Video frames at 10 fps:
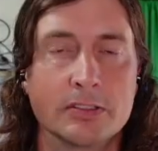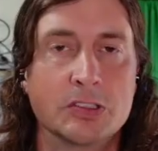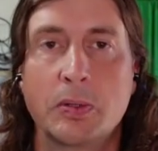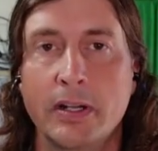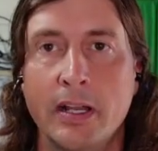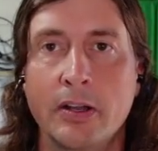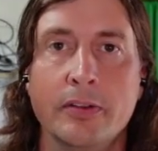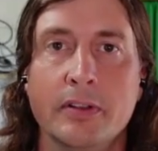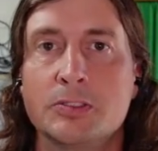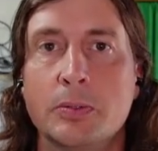are spread
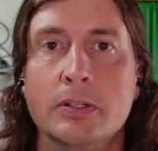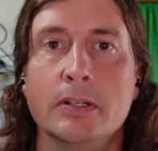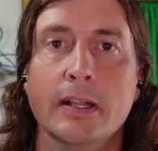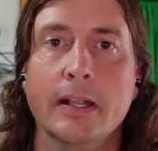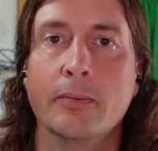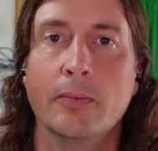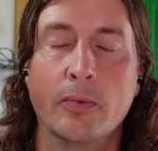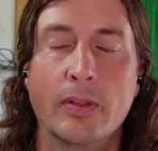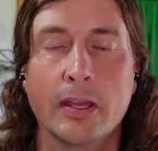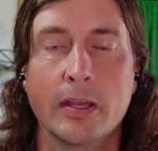out and disparate,
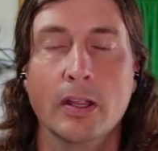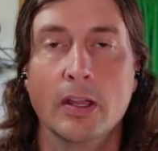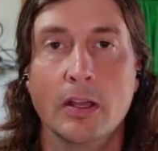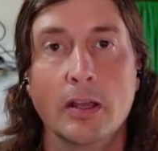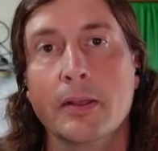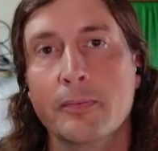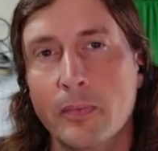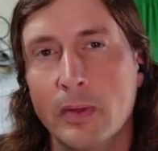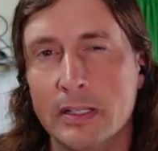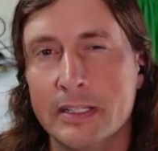and that
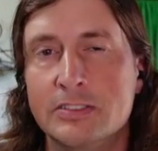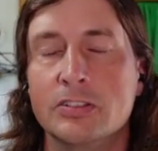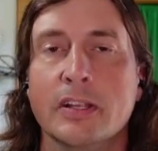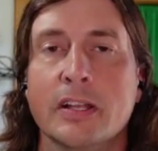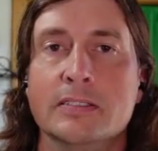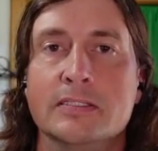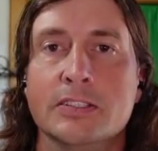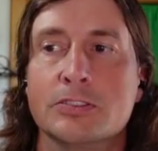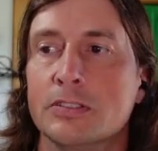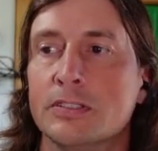it leads to that
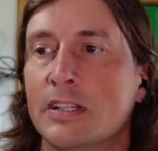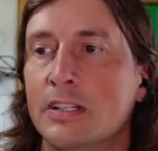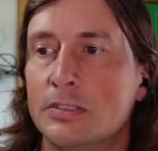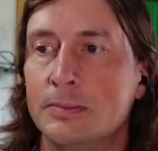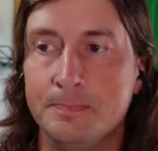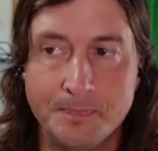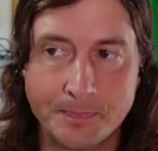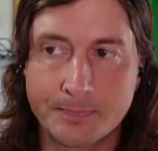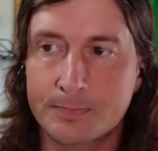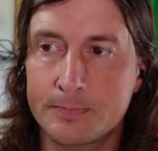decentralization.
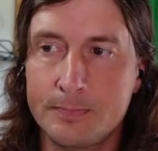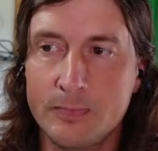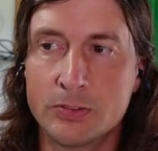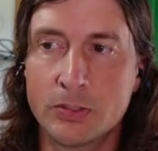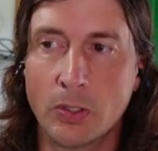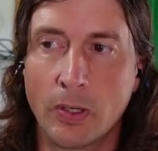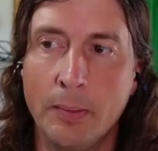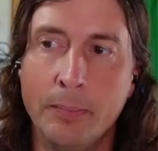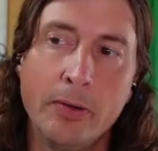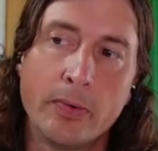So
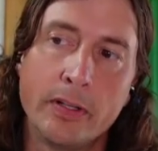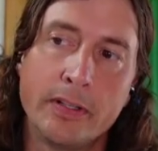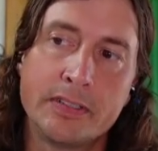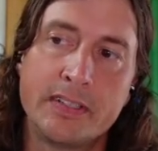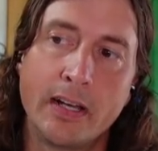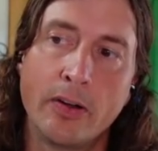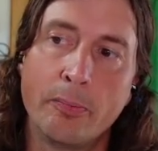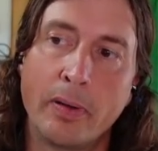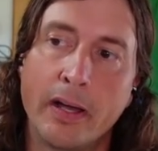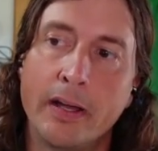I'm going to run this
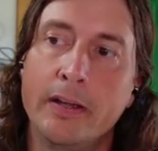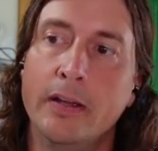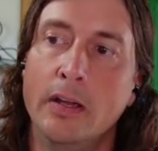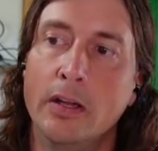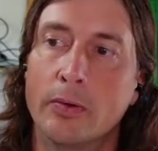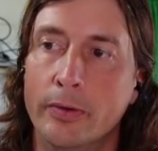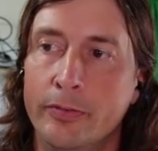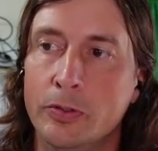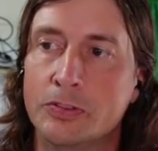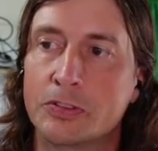down by
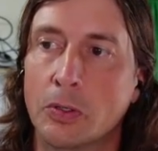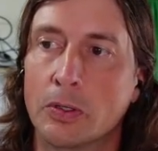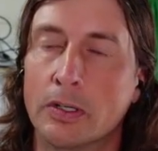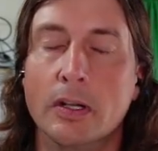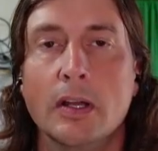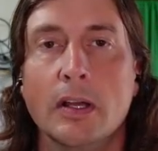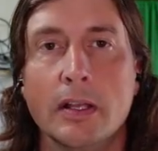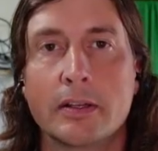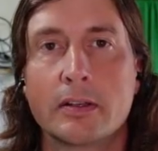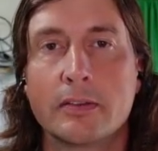review score.
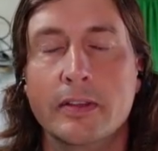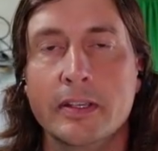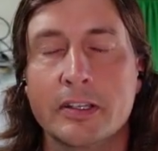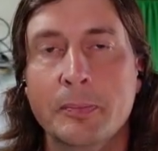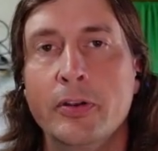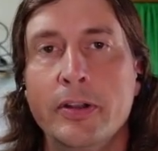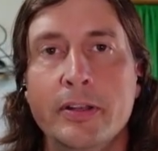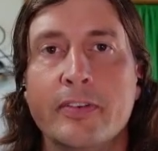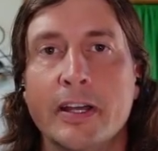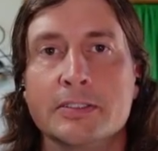The
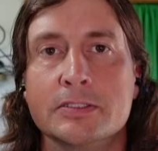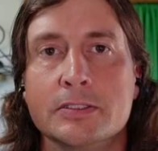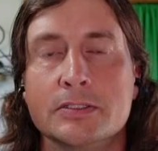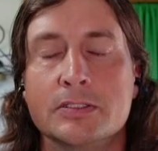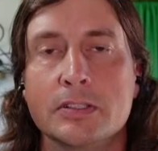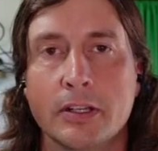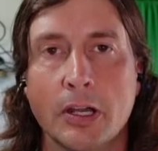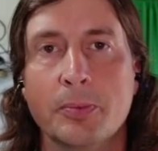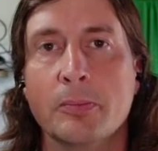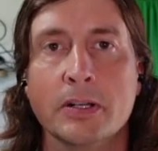community advisors a
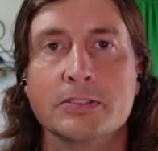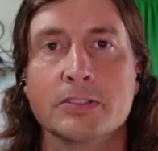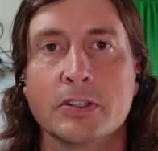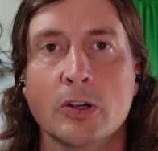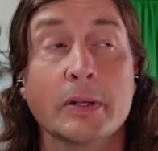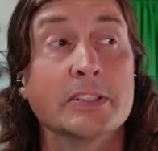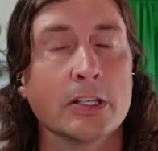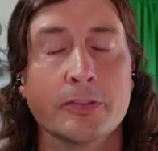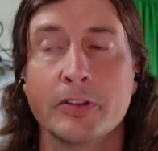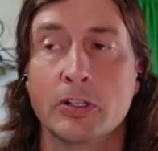couple of months ago,
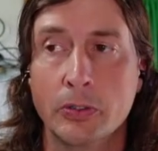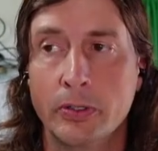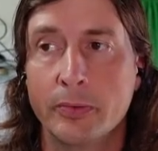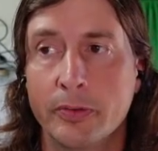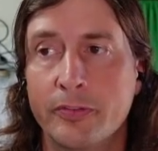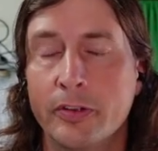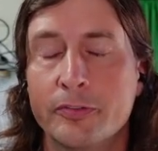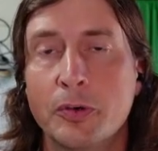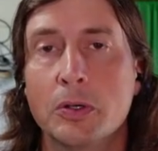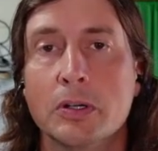myself included with
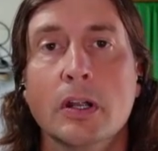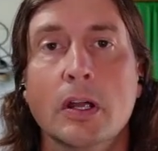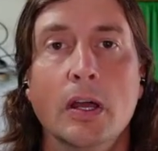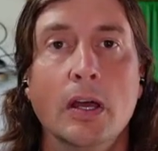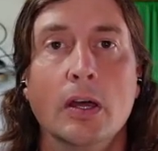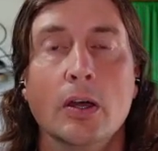Fund 4,